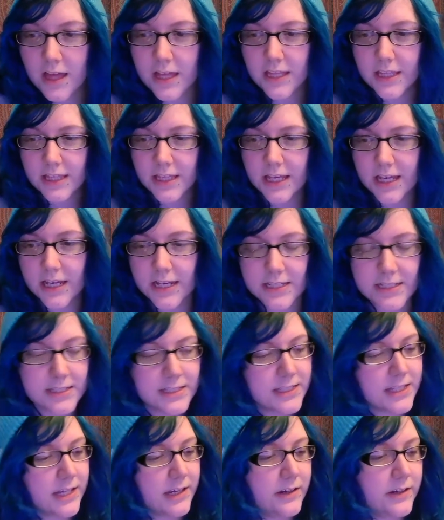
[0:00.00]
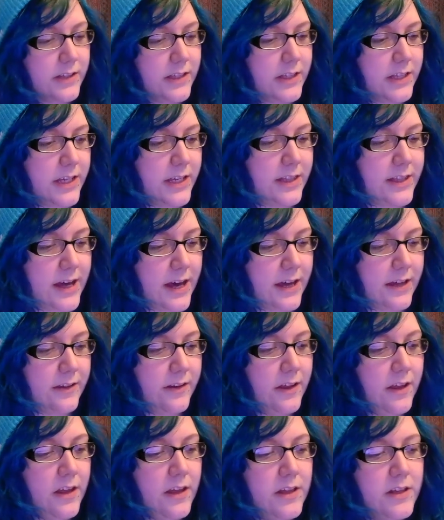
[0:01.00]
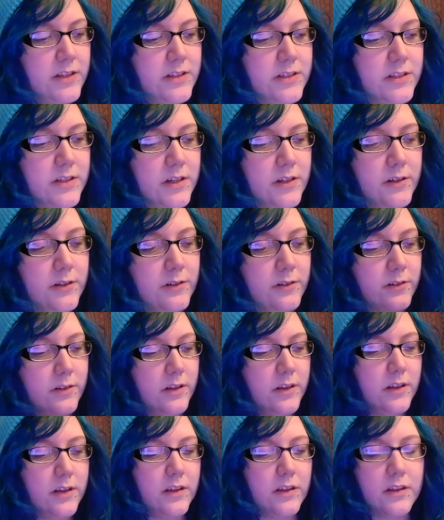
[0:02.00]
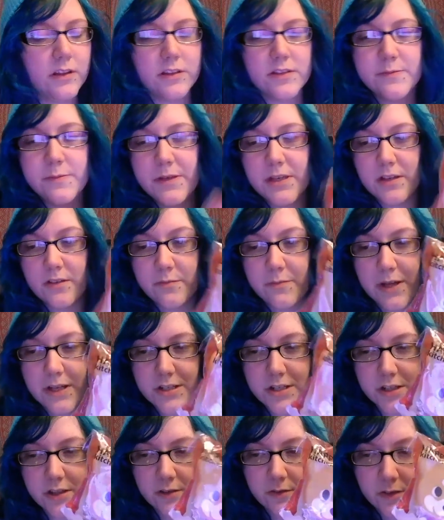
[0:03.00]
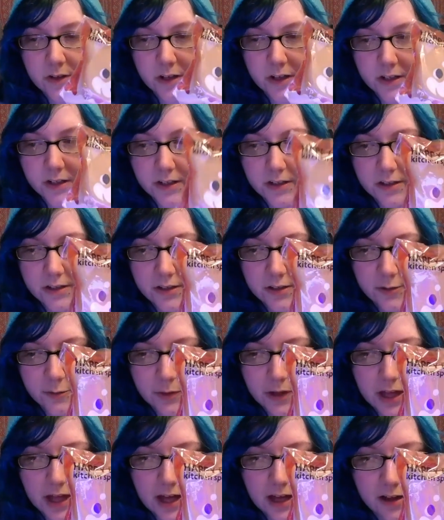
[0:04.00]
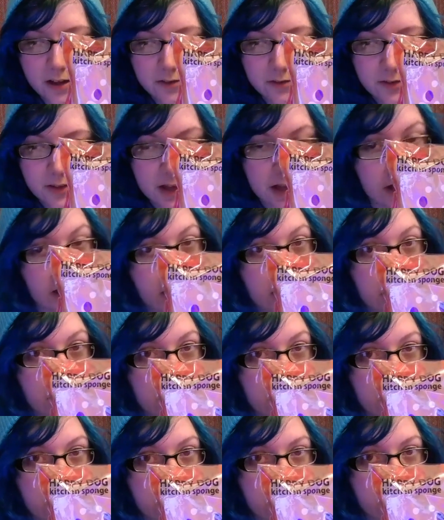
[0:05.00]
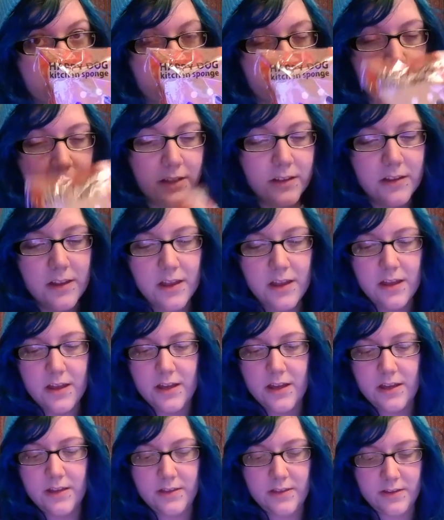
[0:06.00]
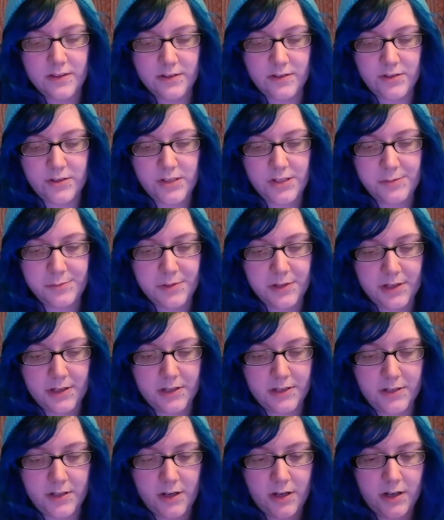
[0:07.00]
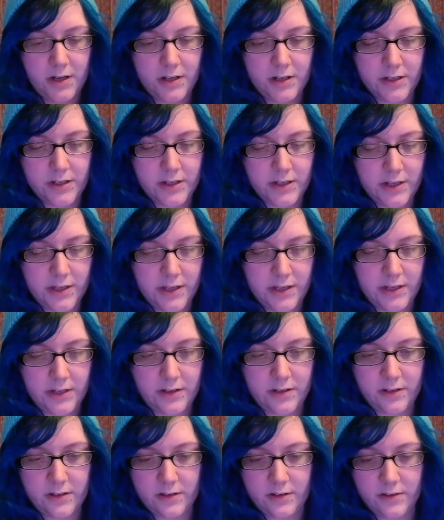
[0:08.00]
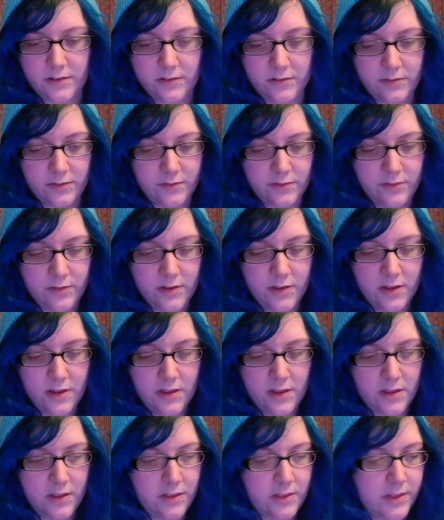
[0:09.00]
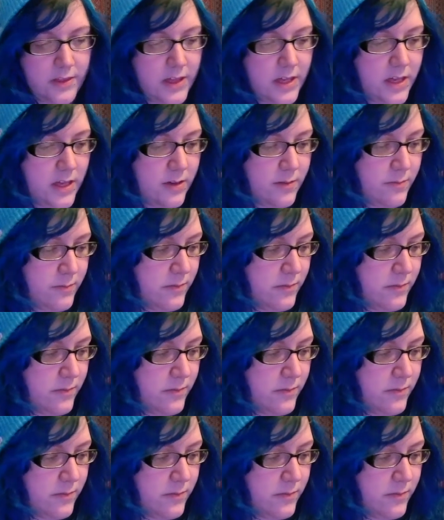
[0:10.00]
Yes, I really like that. So, speaking of matching the rug, we have yet another thing in the Shiba dog kind of theme.